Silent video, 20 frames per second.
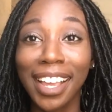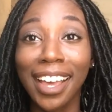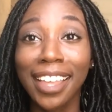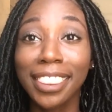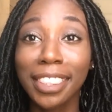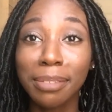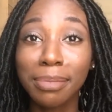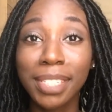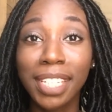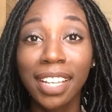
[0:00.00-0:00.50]

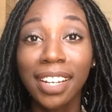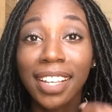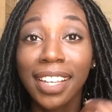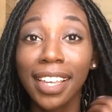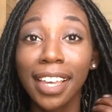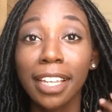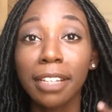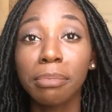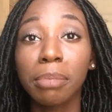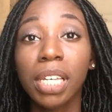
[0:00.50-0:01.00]
got them done
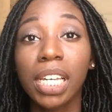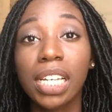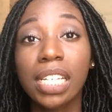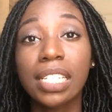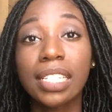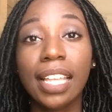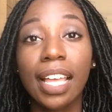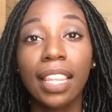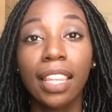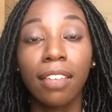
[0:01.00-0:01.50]
again
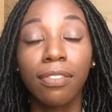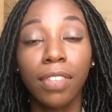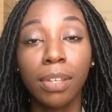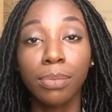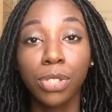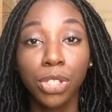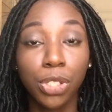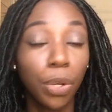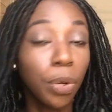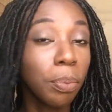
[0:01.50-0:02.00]
because I love
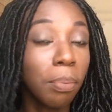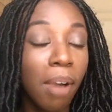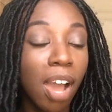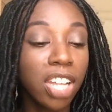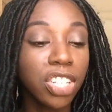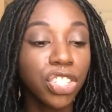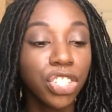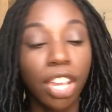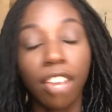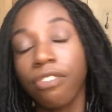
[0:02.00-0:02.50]
them so
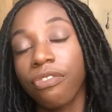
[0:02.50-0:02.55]
much.